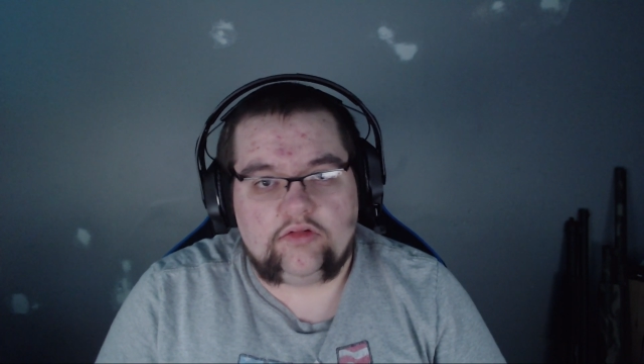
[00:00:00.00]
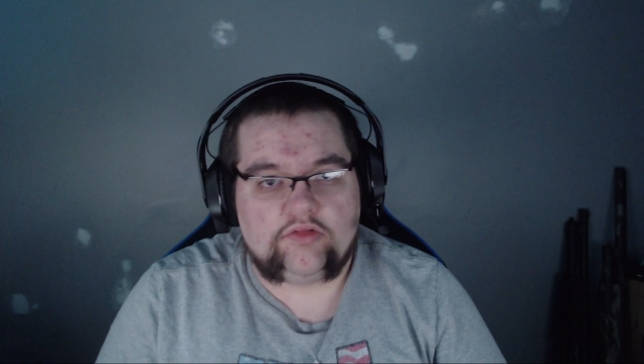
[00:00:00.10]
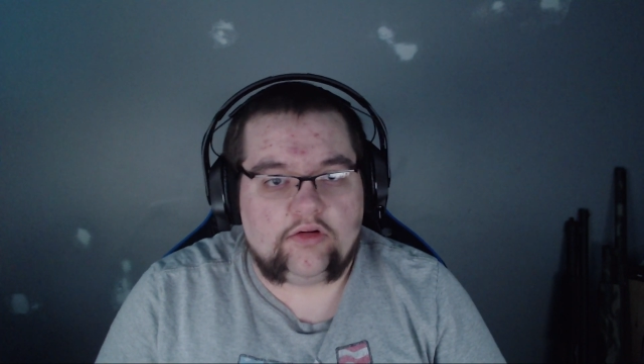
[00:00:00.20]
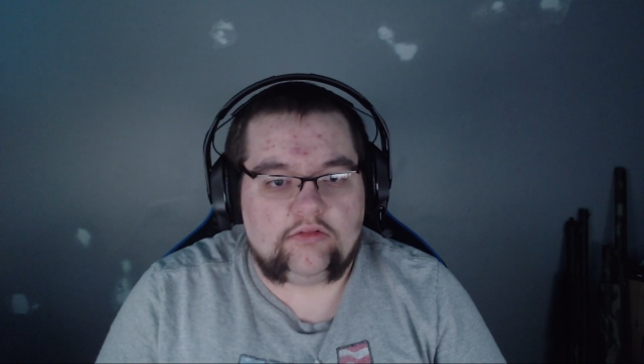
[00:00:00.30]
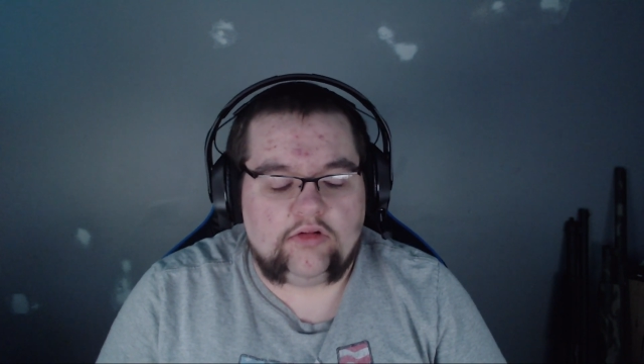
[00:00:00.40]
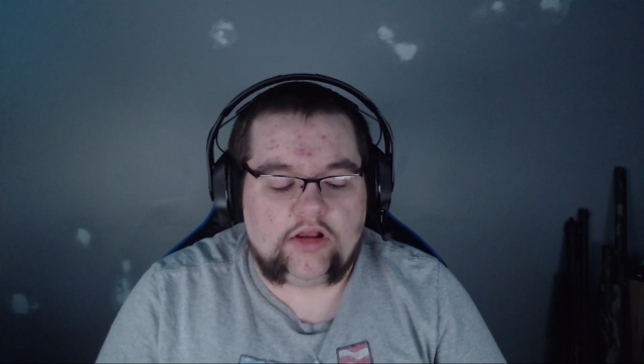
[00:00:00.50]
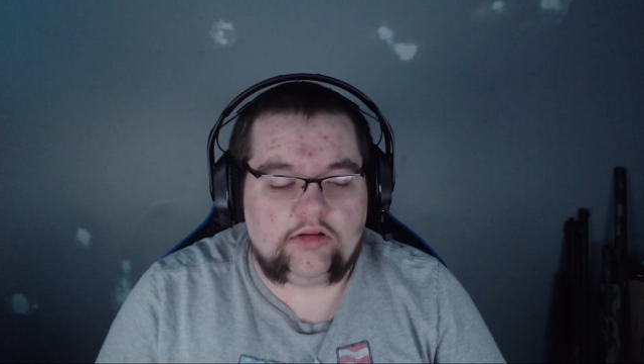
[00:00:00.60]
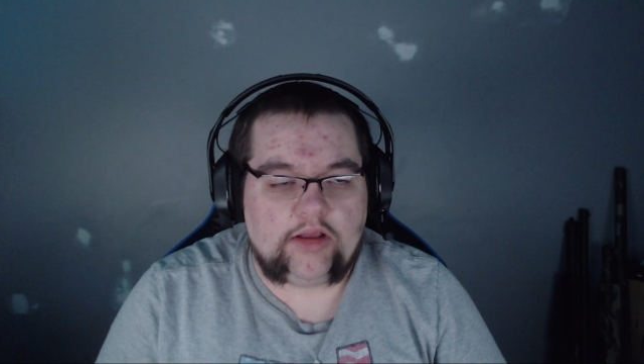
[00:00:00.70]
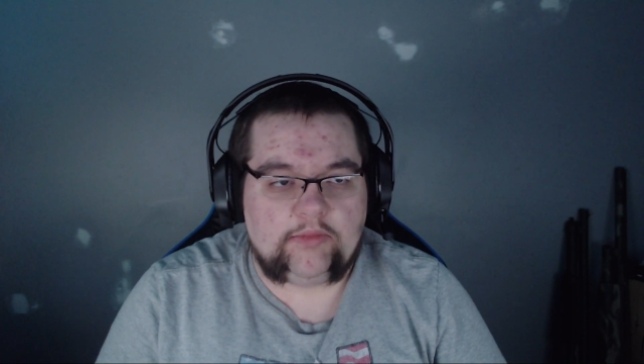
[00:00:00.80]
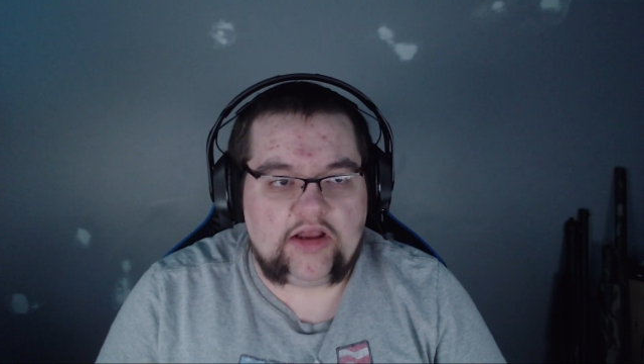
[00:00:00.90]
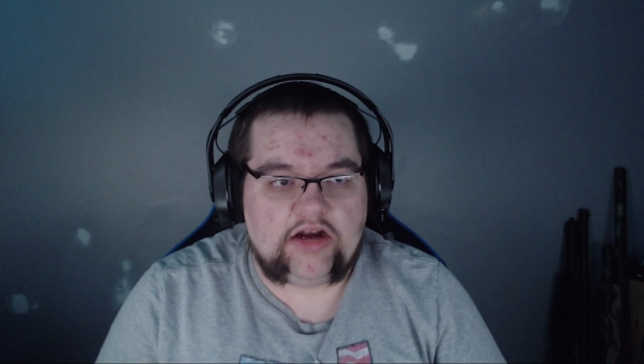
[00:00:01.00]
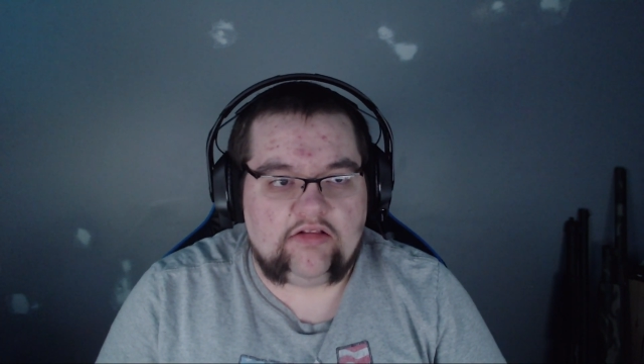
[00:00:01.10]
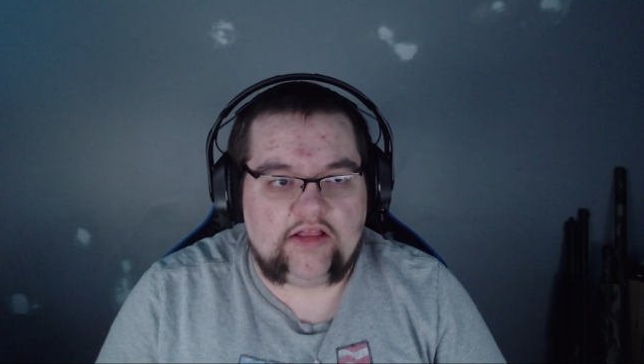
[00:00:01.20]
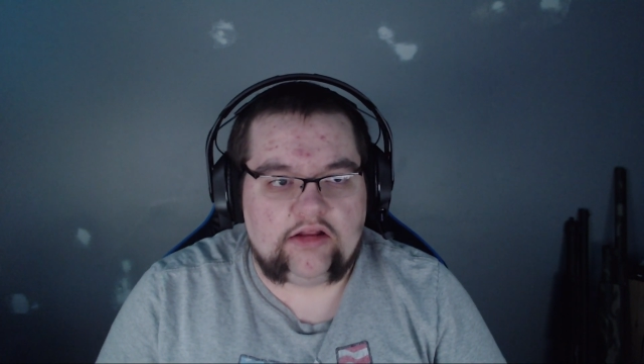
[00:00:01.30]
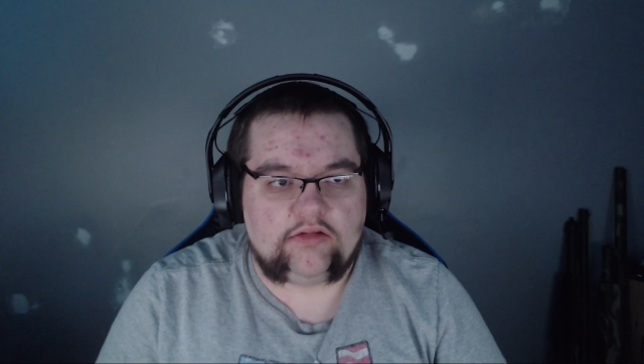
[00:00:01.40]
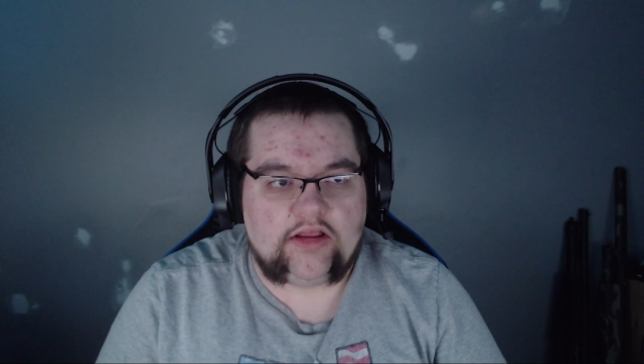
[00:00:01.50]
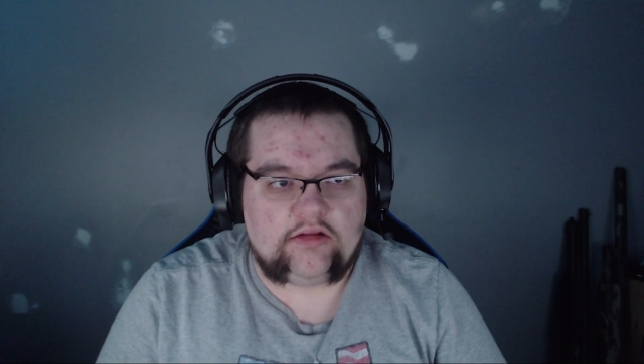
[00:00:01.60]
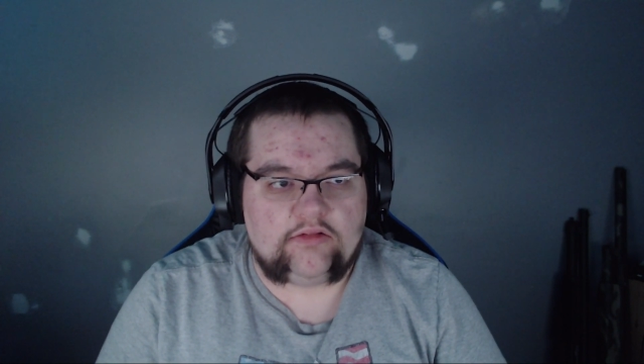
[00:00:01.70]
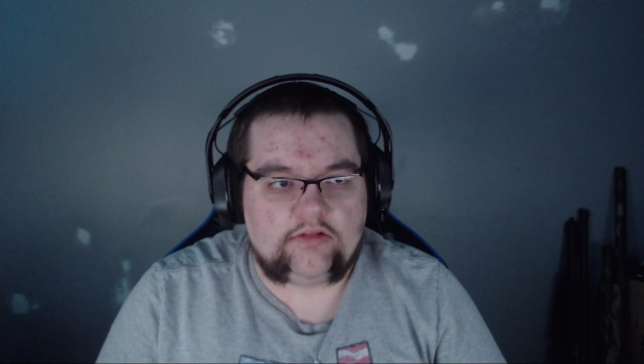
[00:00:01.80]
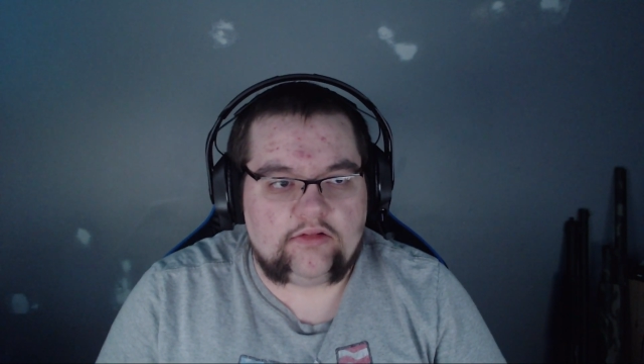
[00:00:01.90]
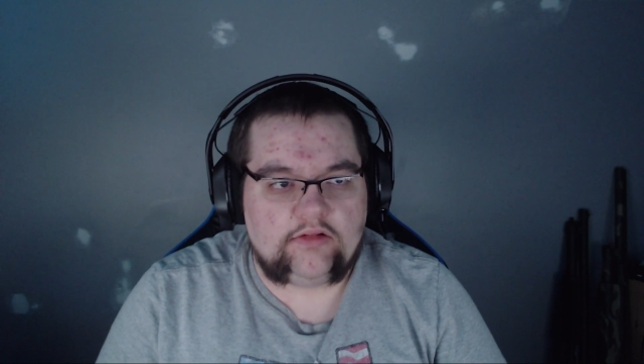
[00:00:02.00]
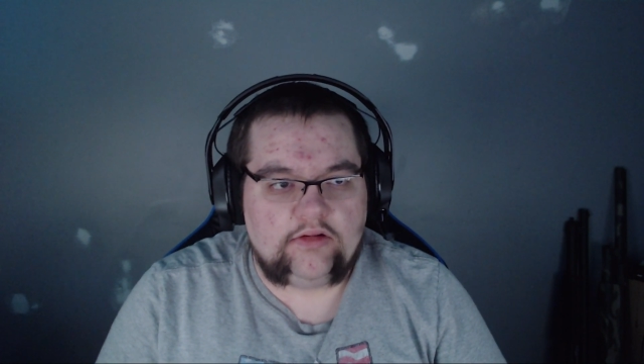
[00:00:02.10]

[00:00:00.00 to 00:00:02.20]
So I'm kind of glad that